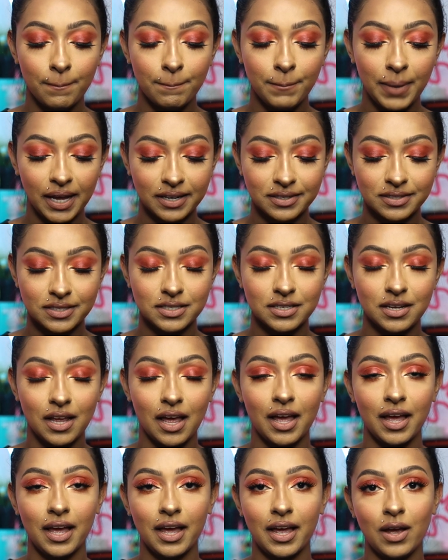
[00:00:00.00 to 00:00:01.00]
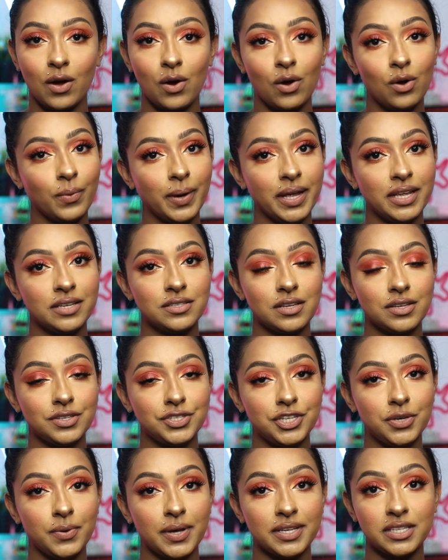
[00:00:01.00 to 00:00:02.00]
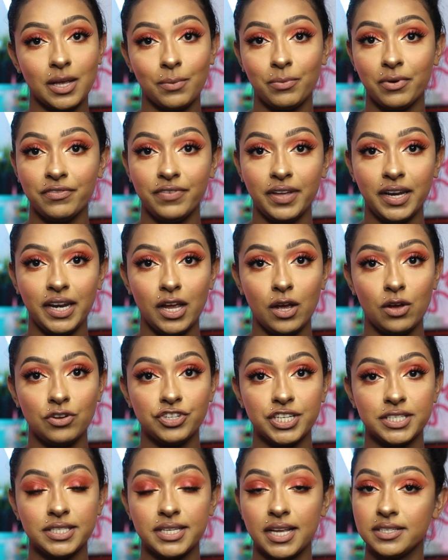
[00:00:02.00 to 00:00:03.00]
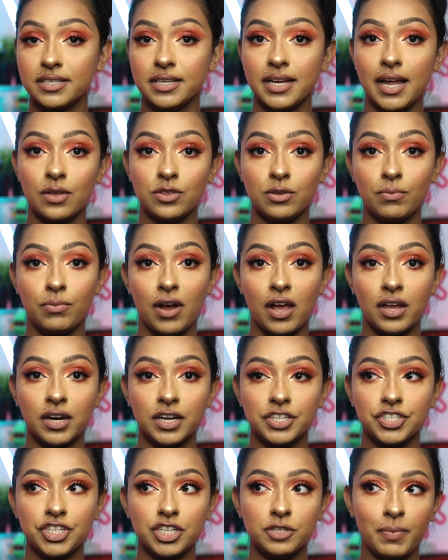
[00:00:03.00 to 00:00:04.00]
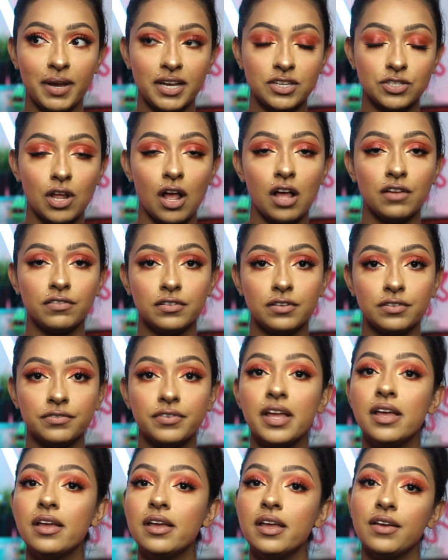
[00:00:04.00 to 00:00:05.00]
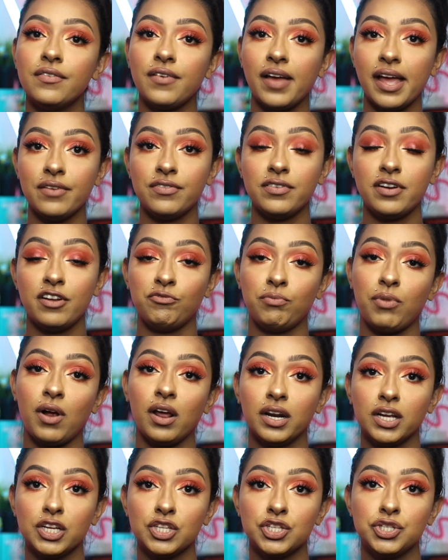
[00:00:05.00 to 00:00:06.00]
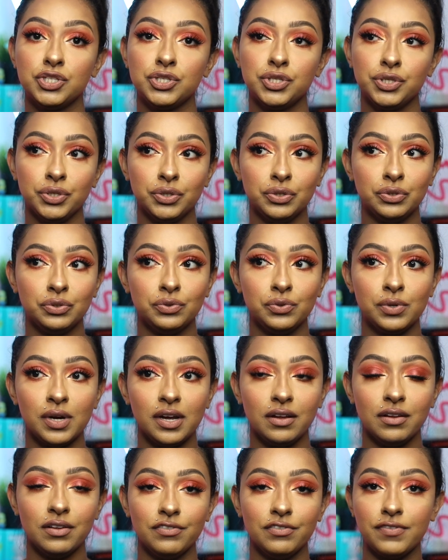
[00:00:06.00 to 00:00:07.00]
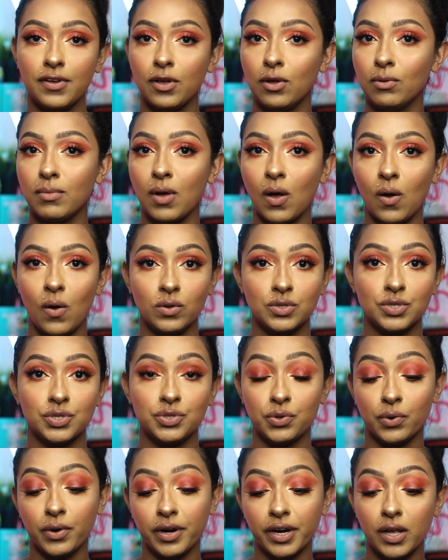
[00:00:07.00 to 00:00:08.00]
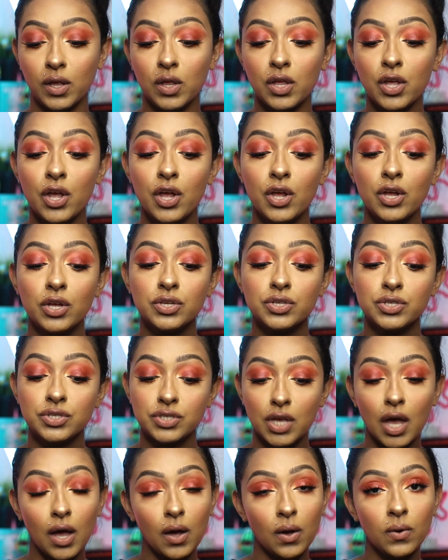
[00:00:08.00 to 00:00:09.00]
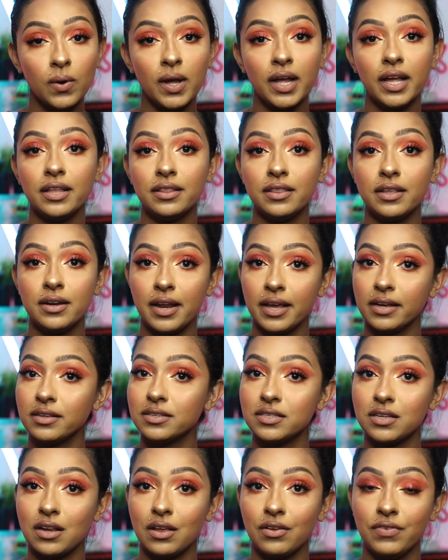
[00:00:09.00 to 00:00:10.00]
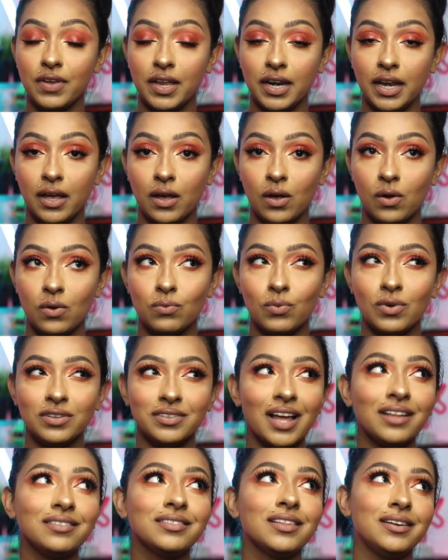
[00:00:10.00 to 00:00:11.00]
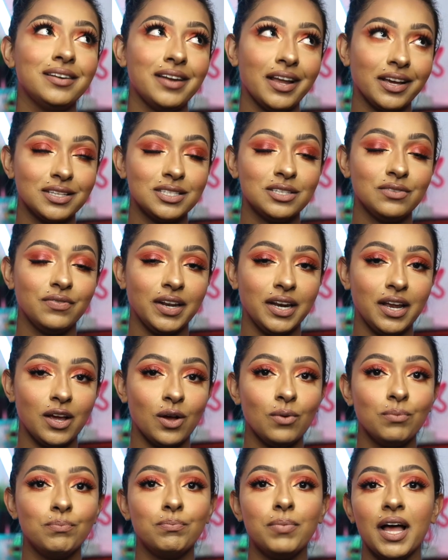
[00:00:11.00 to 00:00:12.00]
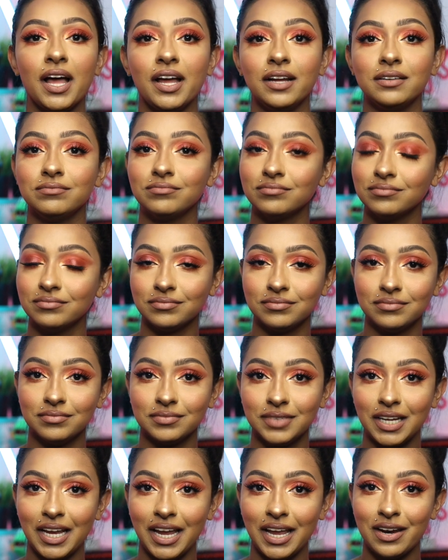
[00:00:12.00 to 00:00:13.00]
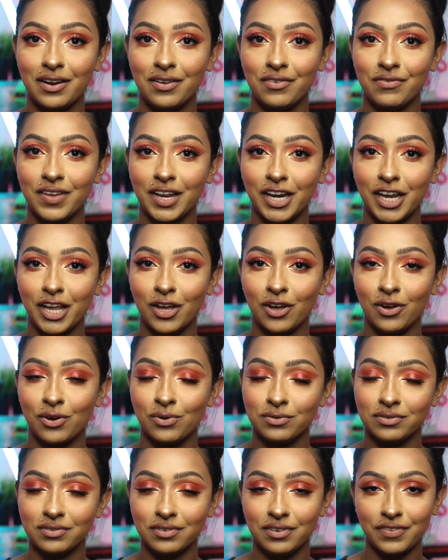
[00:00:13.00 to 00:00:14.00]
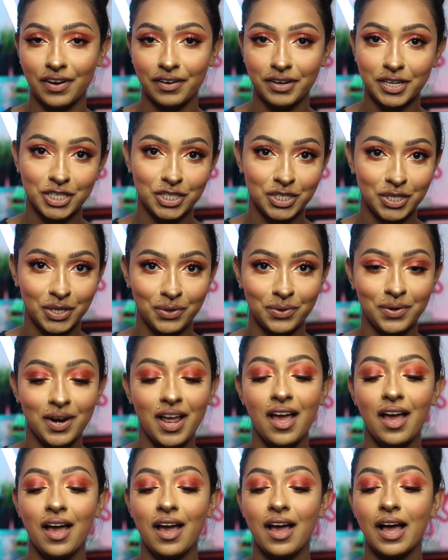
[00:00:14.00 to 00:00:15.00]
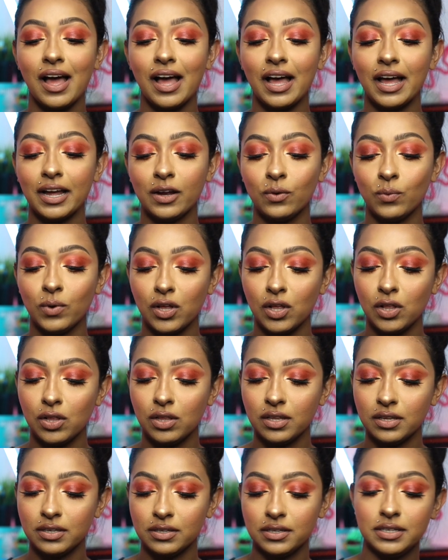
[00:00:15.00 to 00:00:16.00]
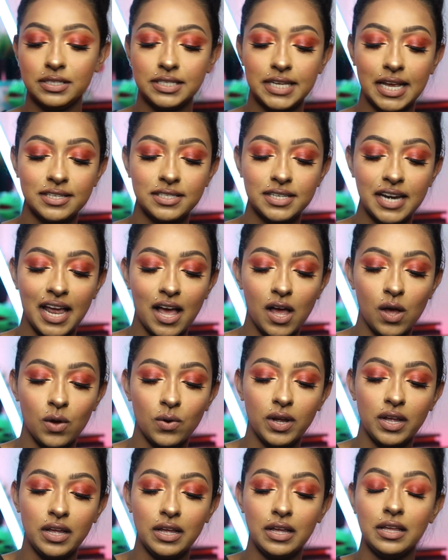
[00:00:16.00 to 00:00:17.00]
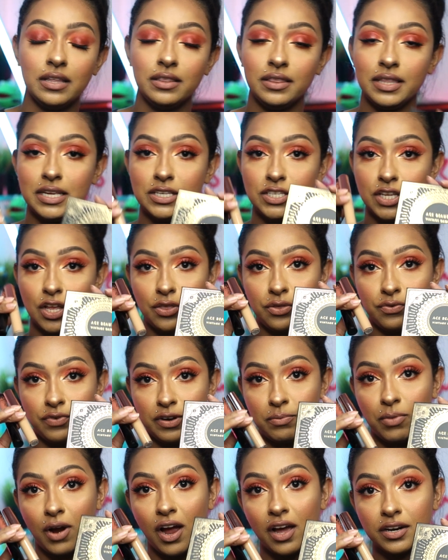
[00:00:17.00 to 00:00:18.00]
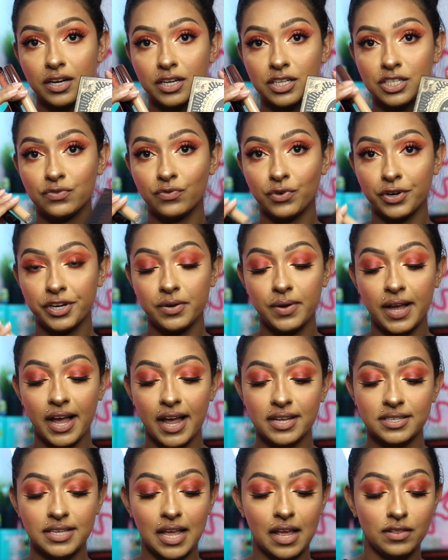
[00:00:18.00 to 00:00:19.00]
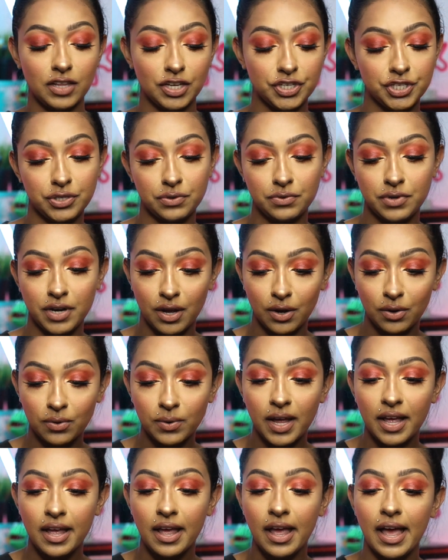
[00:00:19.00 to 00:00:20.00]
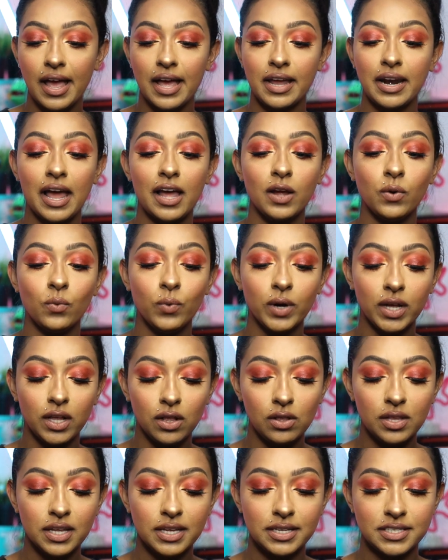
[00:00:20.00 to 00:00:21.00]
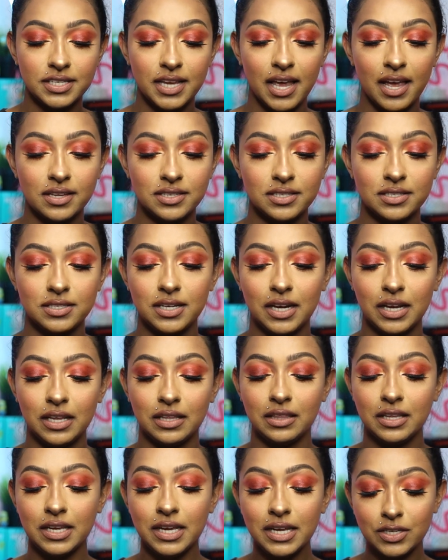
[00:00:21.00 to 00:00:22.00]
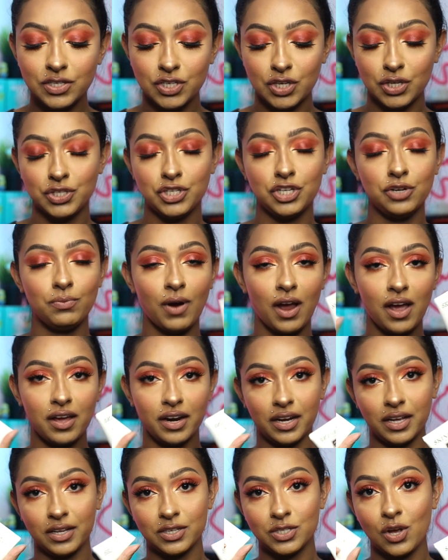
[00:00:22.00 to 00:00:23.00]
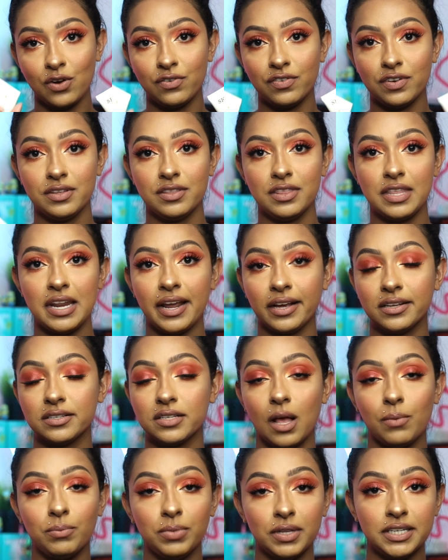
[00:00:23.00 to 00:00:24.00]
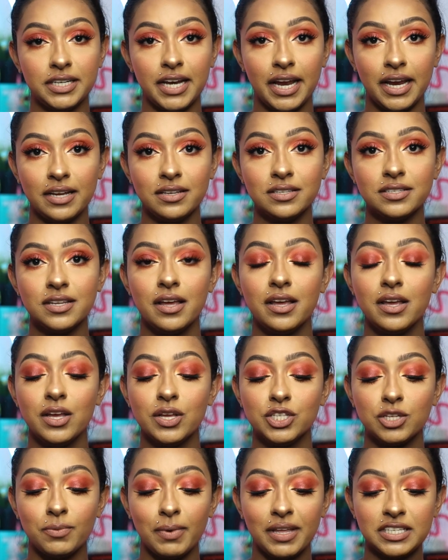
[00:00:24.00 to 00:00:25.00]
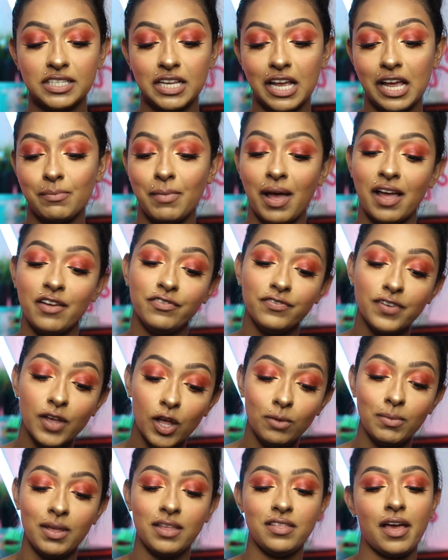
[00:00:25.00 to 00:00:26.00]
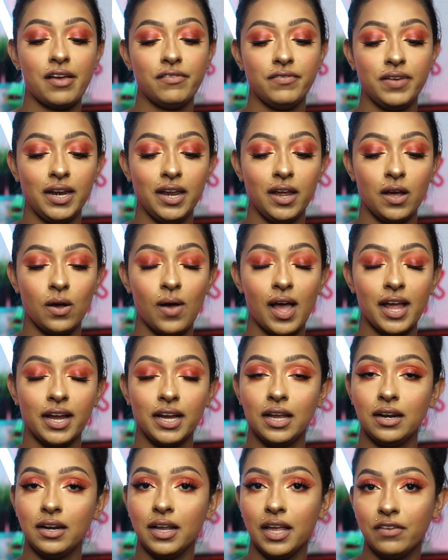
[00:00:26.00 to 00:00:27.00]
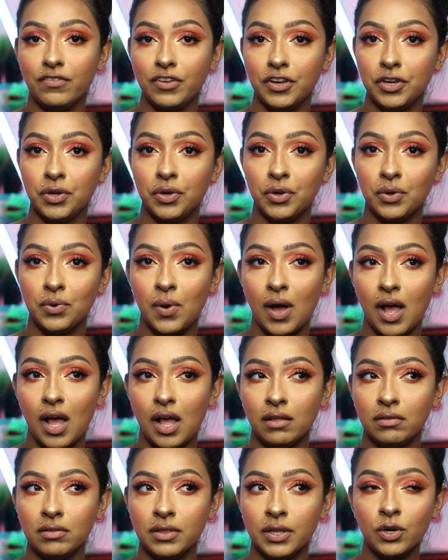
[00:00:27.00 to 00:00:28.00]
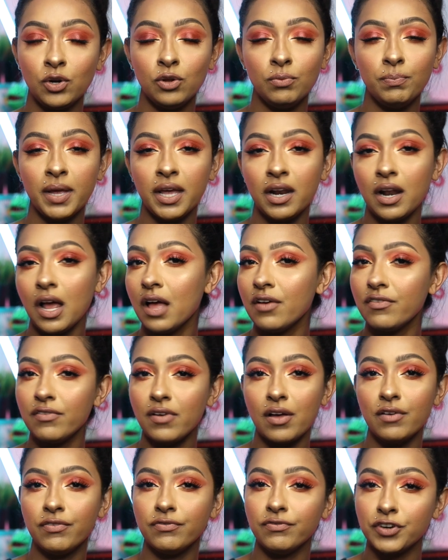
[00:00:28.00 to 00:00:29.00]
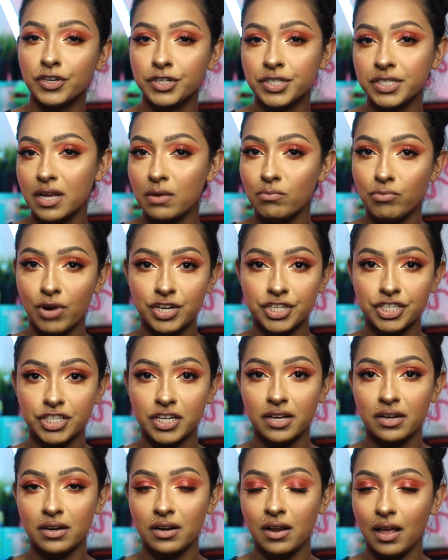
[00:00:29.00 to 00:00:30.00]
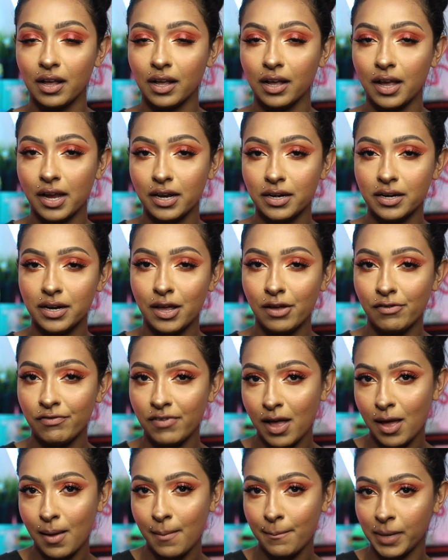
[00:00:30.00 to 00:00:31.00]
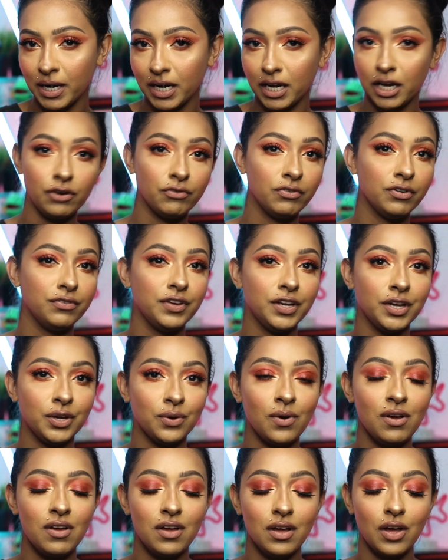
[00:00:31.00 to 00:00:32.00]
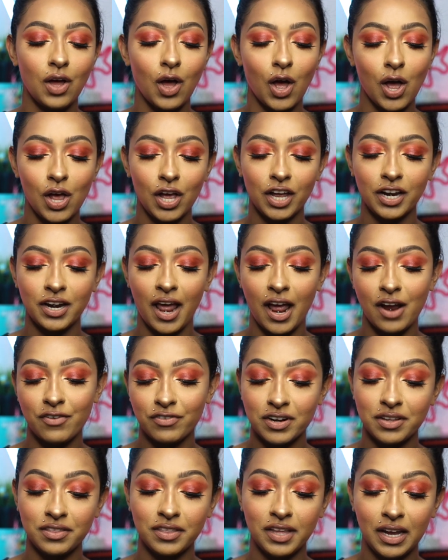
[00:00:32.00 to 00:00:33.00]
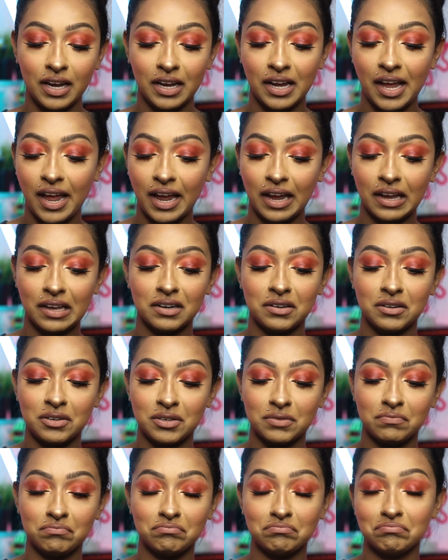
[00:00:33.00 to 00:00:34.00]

but I always do a separate video just testing out the products, just based off of if I have enough products to film a whole tutorial. So the next video, well, not the next video, but in a video very soon, I will test out these 3 products for you guys and let you know. And I will test these 2 products over the next couple of days. So by the time I film that video, I can give you a little bit of a first impression, kind of a mini review on everything. And